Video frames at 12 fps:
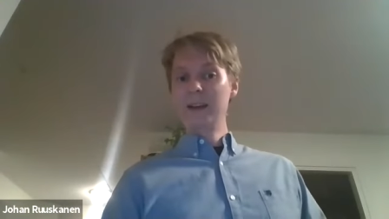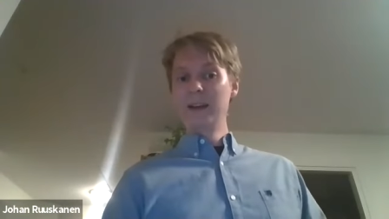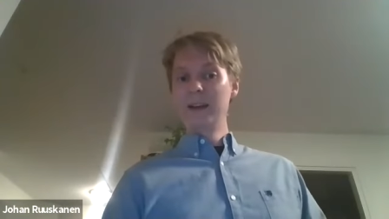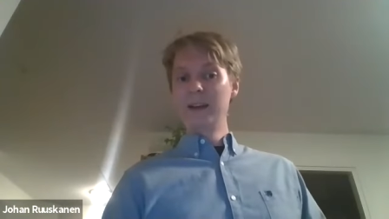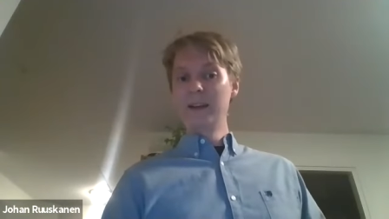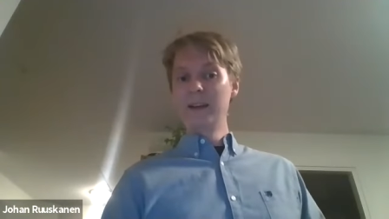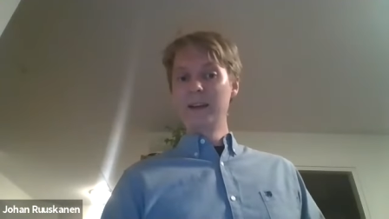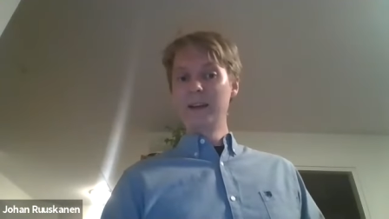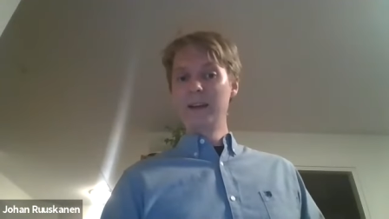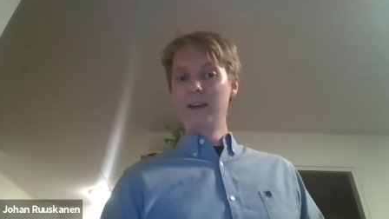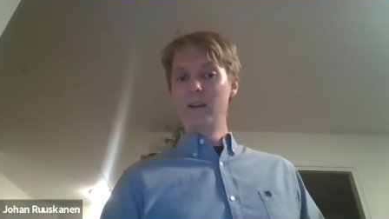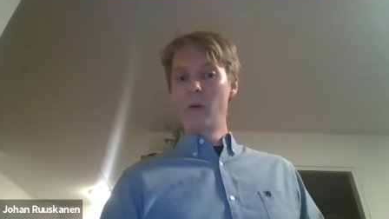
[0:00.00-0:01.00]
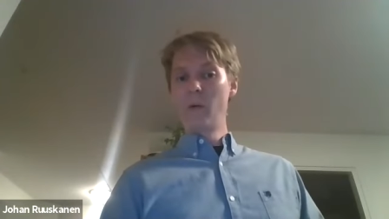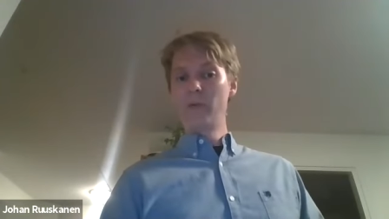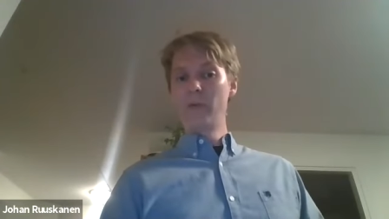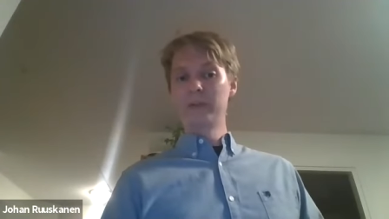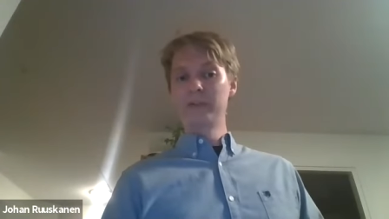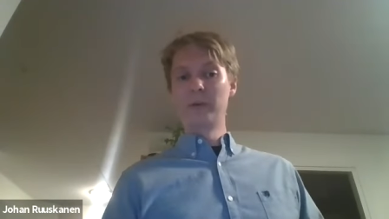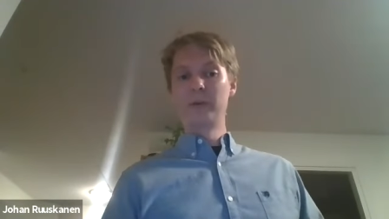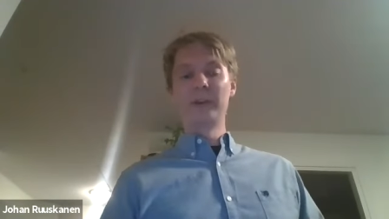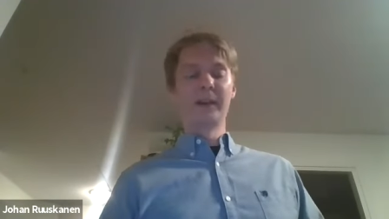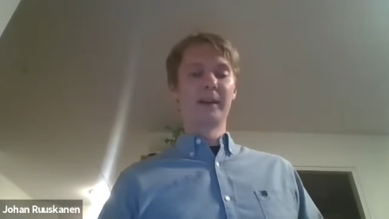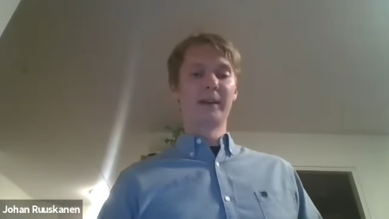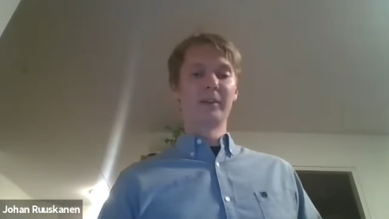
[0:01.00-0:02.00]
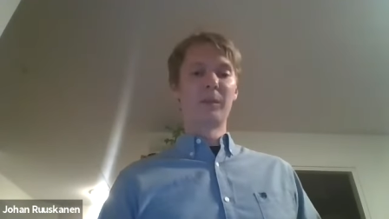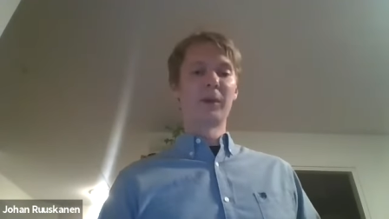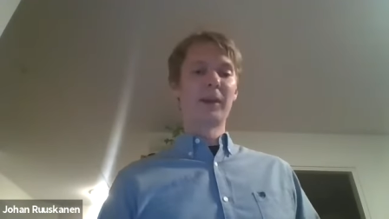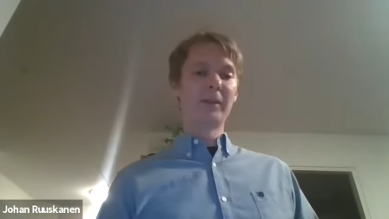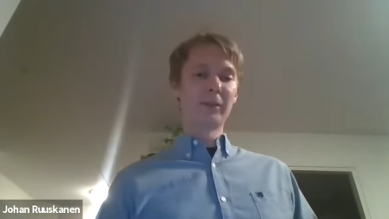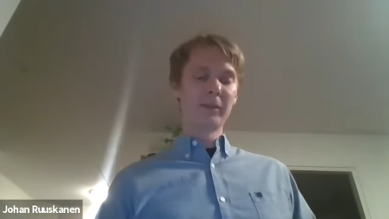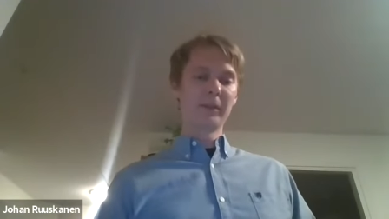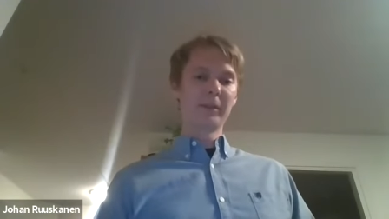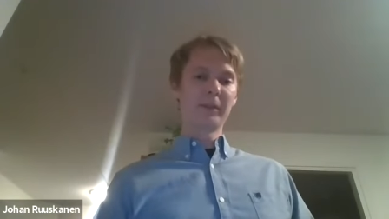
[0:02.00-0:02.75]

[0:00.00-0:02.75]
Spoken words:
a certain speculation